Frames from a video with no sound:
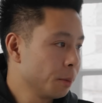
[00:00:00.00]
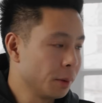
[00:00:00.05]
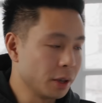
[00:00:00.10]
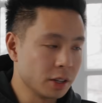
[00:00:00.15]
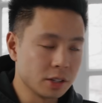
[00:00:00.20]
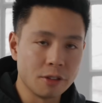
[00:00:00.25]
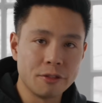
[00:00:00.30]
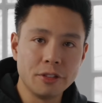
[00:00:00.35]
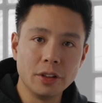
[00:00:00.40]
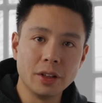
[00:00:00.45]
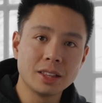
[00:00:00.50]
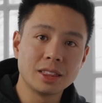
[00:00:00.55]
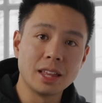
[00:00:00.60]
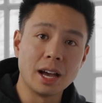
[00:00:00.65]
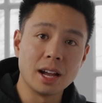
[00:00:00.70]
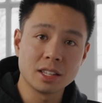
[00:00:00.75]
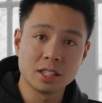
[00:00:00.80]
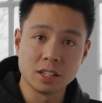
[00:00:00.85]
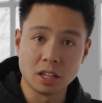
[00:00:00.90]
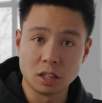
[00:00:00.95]
because I feel like
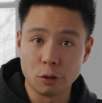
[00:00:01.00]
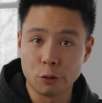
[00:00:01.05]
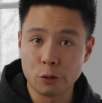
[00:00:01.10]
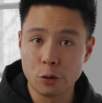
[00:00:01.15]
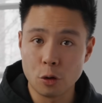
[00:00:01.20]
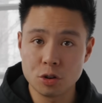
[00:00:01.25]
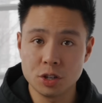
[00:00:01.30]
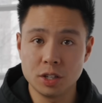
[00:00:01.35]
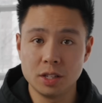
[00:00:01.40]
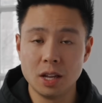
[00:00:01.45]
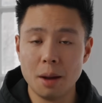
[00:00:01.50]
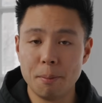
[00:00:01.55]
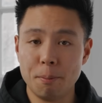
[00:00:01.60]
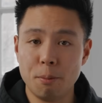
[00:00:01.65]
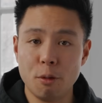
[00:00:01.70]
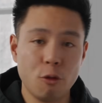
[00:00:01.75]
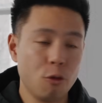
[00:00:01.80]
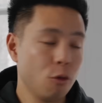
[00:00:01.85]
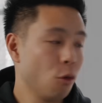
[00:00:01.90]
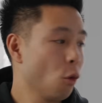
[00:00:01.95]
that's like the first step
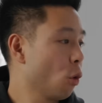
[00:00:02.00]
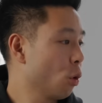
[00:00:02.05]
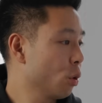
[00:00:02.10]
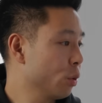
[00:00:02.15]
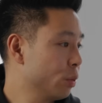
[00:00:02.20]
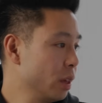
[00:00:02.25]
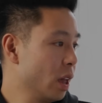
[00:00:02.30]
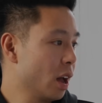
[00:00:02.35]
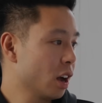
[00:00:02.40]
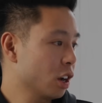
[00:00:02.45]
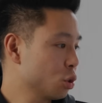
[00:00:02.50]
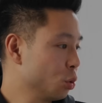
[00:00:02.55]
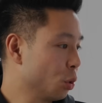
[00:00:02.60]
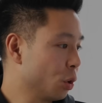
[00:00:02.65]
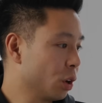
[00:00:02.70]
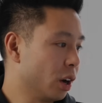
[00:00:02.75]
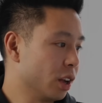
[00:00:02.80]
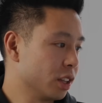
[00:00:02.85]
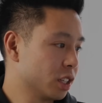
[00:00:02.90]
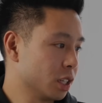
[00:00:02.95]
before the actual
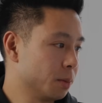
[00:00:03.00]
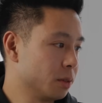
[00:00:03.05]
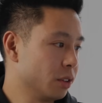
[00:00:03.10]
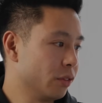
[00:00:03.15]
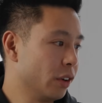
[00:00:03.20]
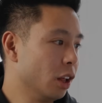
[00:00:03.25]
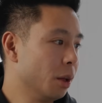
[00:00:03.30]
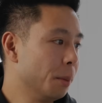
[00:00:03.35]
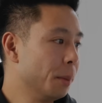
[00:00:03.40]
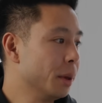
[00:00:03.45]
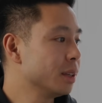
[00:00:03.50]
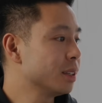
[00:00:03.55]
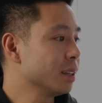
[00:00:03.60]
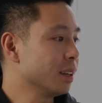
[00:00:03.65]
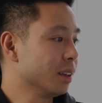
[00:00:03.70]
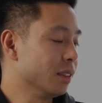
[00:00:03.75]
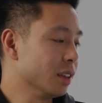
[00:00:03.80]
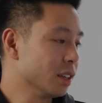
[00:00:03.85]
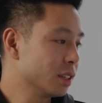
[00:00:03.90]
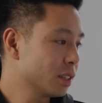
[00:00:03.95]
concept development
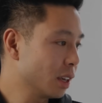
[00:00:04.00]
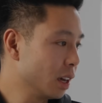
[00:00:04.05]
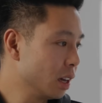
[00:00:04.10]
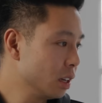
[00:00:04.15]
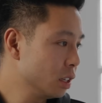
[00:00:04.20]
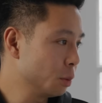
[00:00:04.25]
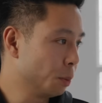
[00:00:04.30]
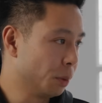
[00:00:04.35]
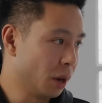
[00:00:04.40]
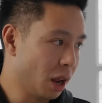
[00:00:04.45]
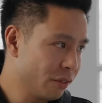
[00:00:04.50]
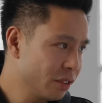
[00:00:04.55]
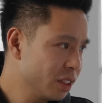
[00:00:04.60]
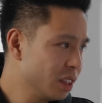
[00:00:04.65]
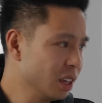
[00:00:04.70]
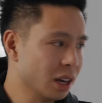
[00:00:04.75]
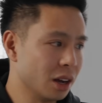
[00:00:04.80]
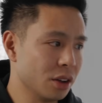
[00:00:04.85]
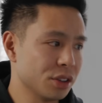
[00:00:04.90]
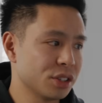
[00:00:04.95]
in this case. But
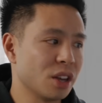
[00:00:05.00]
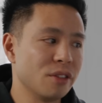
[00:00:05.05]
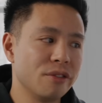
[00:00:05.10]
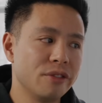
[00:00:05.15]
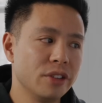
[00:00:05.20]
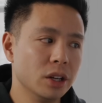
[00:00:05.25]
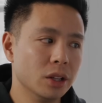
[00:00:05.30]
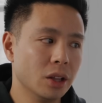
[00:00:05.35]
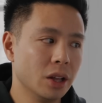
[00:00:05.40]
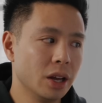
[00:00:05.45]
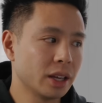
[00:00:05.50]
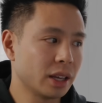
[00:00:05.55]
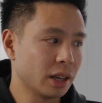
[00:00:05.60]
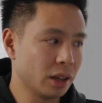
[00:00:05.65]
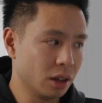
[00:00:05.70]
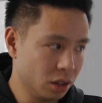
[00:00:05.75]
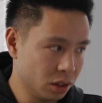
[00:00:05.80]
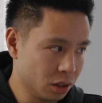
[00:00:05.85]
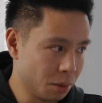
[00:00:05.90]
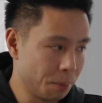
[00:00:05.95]
everything else, I feel like
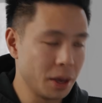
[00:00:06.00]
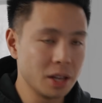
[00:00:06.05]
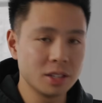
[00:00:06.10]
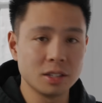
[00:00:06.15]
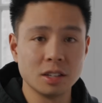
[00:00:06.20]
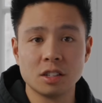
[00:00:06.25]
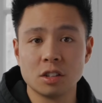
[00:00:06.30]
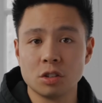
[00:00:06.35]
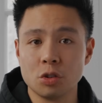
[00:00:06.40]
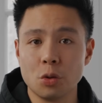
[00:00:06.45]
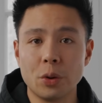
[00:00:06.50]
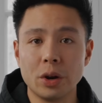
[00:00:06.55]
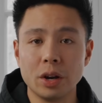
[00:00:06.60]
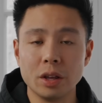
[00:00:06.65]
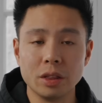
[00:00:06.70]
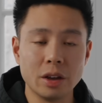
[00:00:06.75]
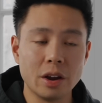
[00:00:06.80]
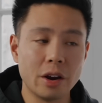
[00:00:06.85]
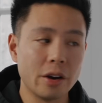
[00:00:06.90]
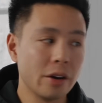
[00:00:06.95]
the basis is
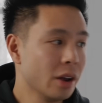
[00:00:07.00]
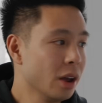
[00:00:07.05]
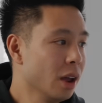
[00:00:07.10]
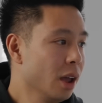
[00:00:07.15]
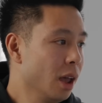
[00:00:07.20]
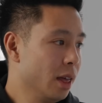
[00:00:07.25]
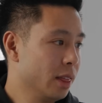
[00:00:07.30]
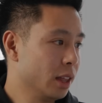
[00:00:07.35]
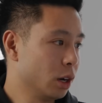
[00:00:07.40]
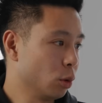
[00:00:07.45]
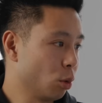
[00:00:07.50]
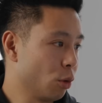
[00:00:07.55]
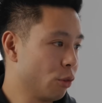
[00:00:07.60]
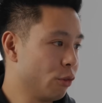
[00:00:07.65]
already there and then I'll